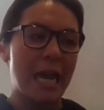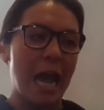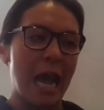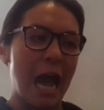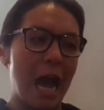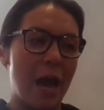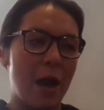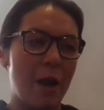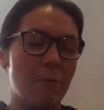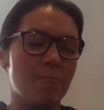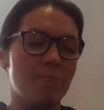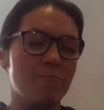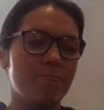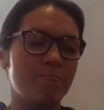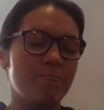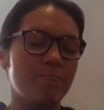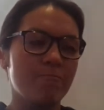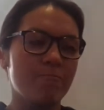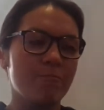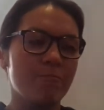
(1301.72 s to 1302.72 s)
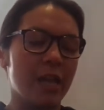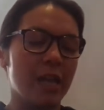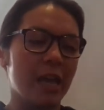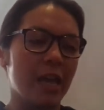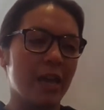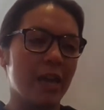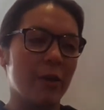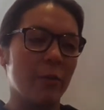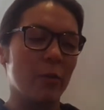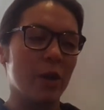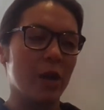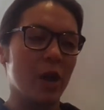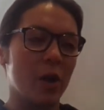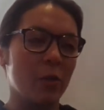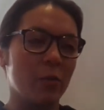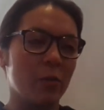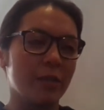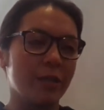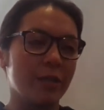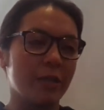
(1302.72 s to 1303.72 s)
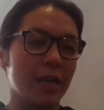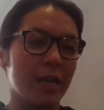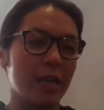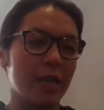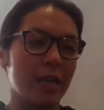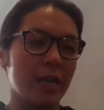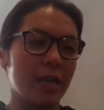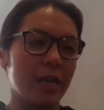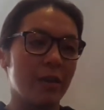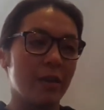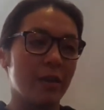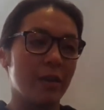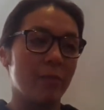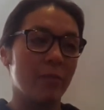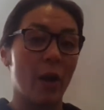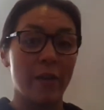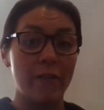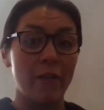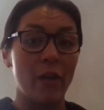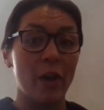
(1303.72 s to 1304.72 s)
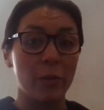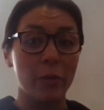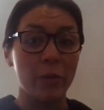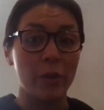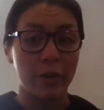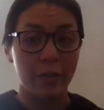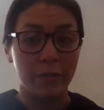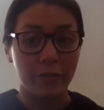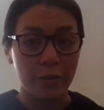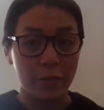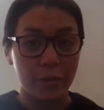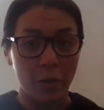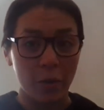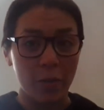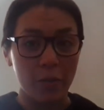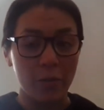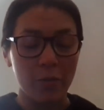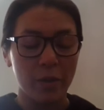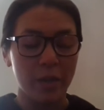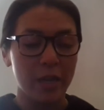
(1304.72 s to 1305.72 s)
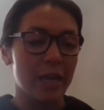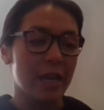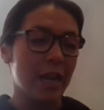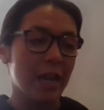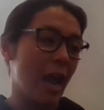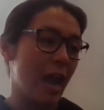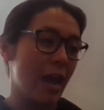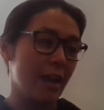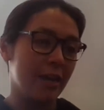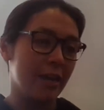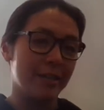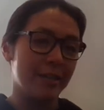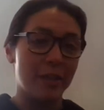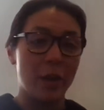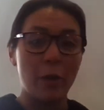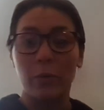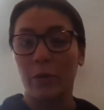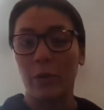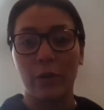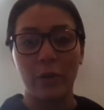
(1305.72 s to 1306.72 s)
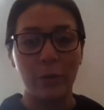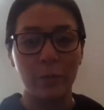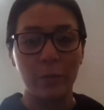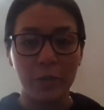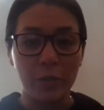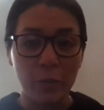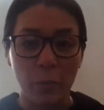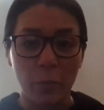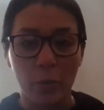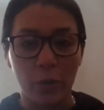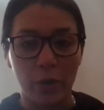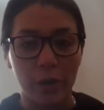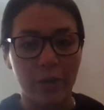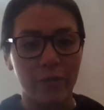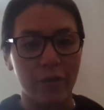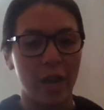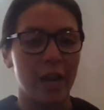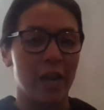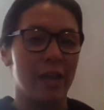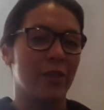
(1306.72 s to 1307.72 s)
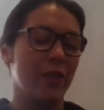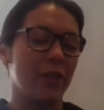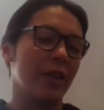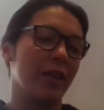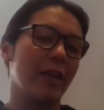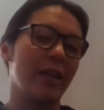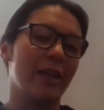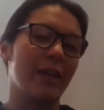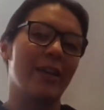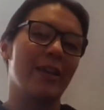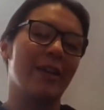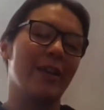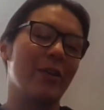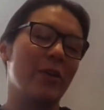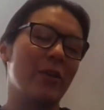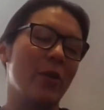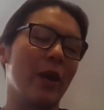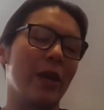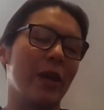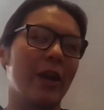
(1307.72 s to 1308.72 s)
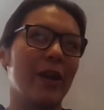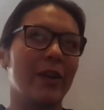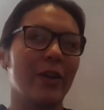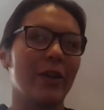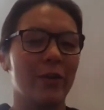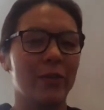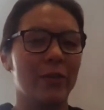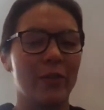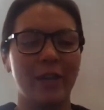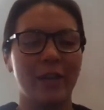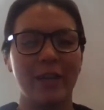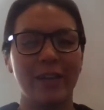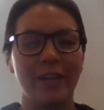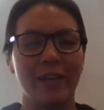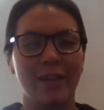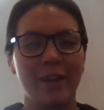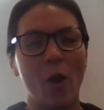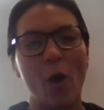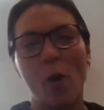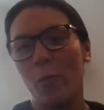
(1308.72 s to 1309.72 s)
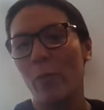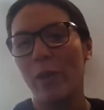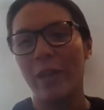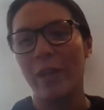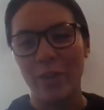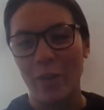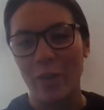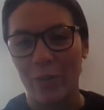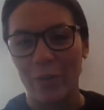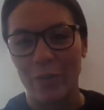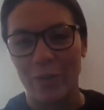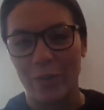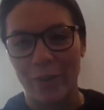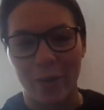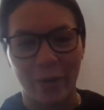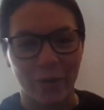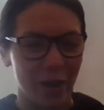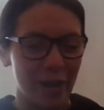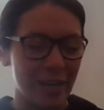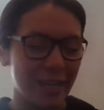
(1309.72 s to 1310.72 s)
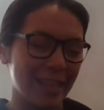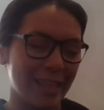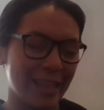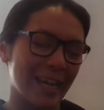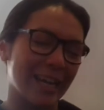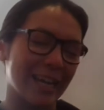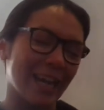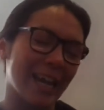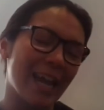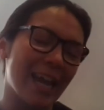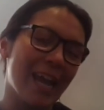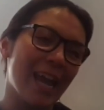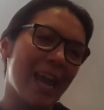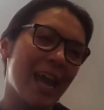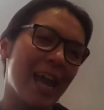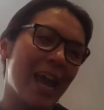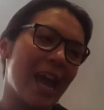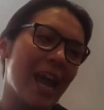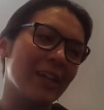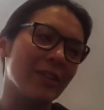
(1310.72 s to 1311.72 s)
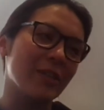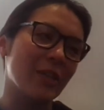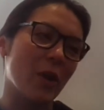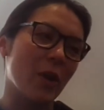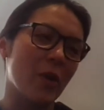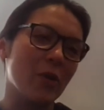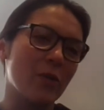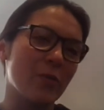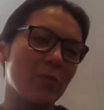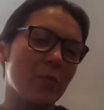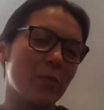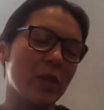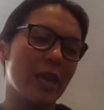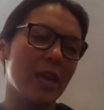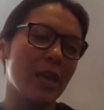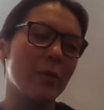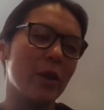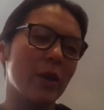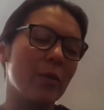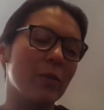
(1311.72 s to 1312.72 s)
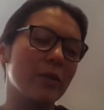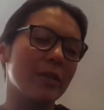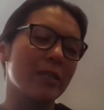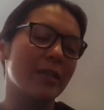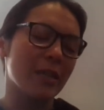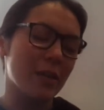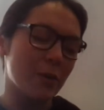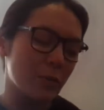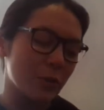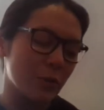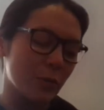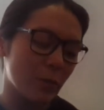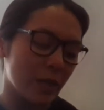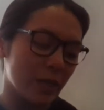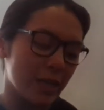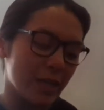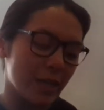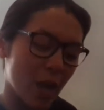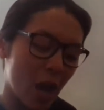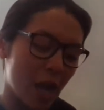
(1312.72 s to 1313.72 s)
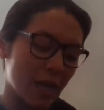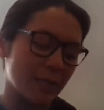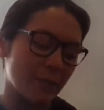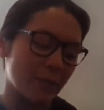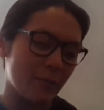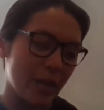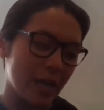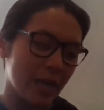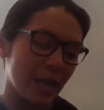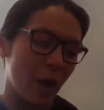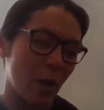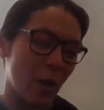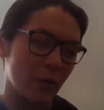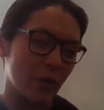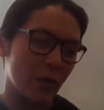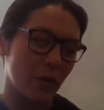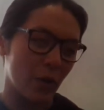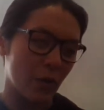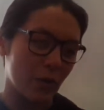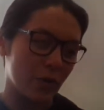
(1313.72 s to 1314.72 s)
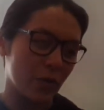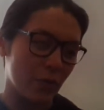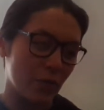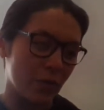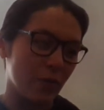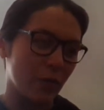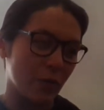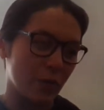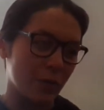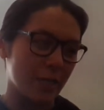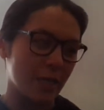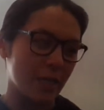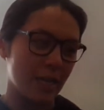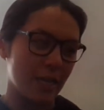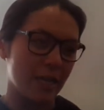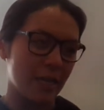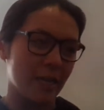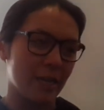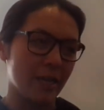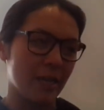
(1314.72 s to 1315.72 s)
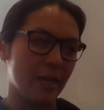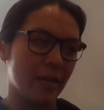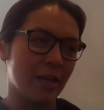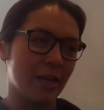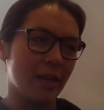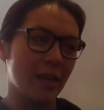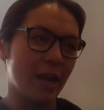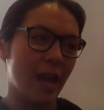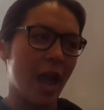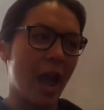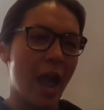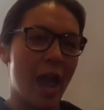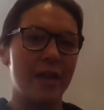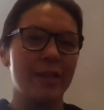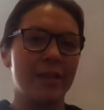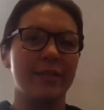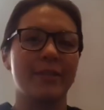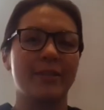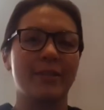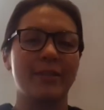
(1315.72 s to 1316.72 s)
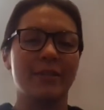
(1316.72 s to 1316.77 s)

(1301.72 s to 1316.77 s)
um, eh, when I was in my final year of school and they were incredibly supportive. And I think, you know, I kind of got the, oh, we knew, you know, kind of thing. And so it, it was it was really nice being able to go to university as,